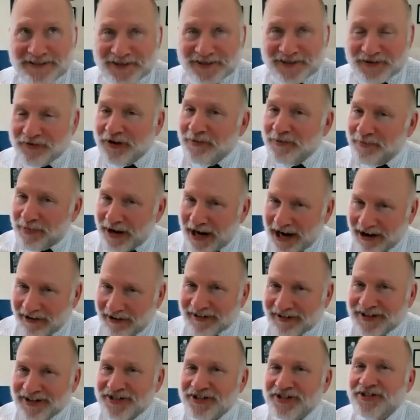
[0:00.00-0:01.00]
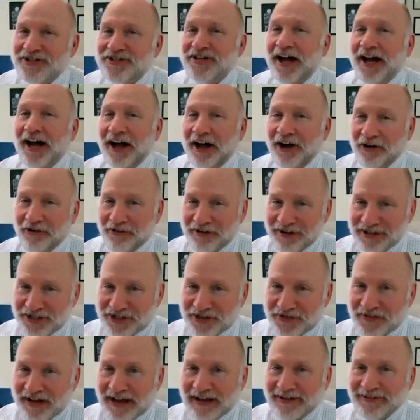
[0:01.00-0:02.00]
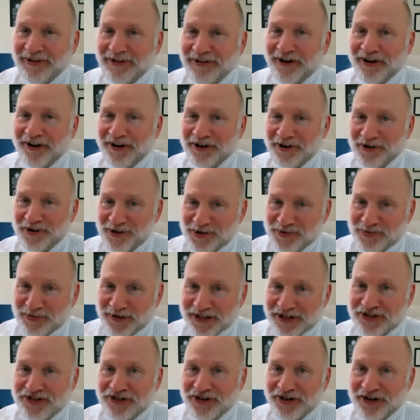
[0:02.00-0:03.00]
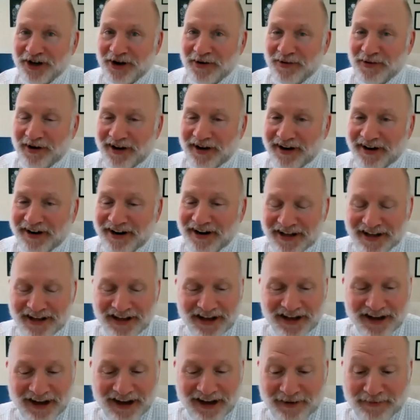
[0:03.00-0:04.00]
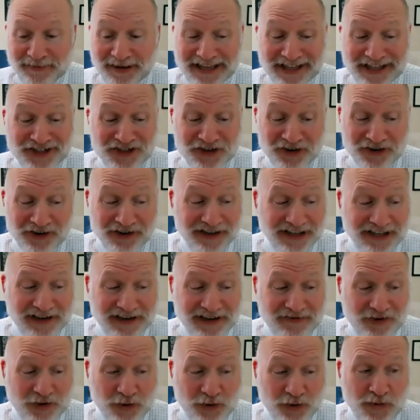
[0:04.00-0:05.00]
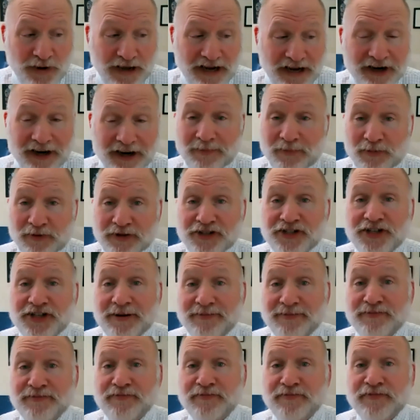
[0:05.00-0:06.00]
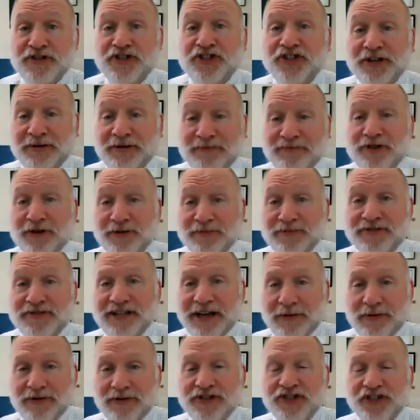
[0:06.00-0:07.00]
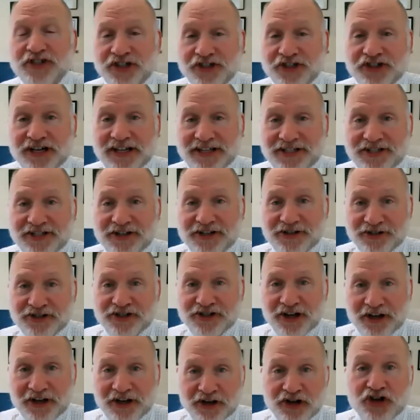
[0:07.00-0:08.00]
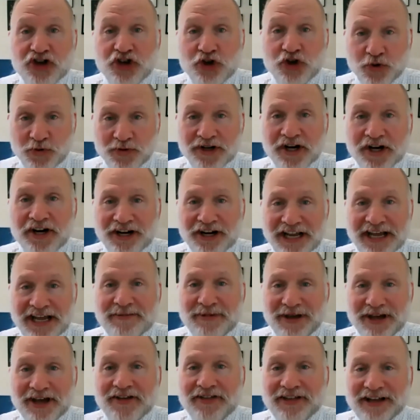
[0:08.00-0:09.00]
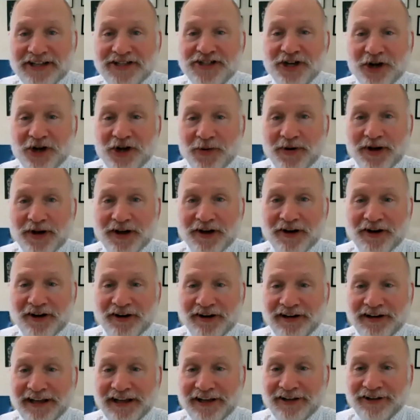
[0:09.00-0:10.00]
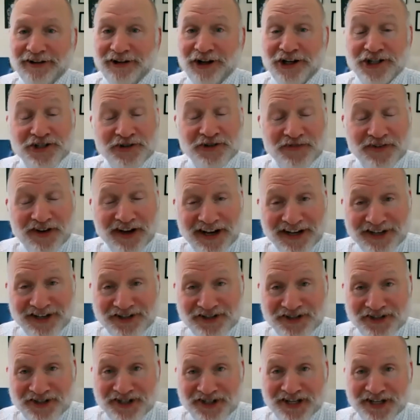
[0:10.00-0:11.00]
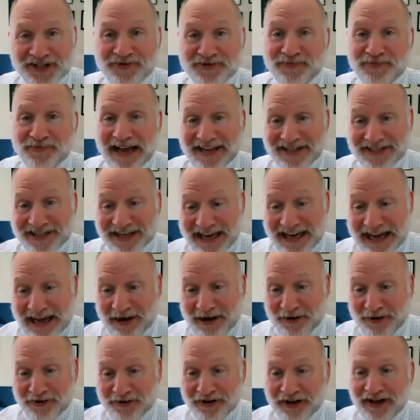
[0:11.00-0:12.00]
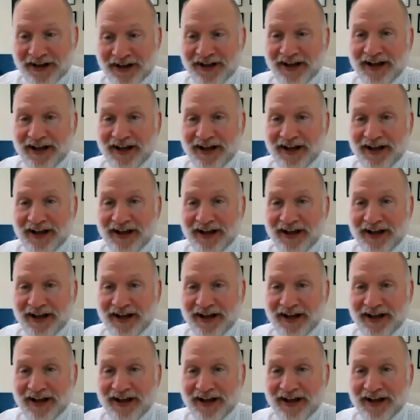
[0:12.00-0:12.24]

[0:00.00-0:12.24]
different parents' tolerance of how long a nosebleed should go on. And certainly if you end up with some symptoms that would suggest there's acute anemia that's going on, like loss of consciousness, passing out,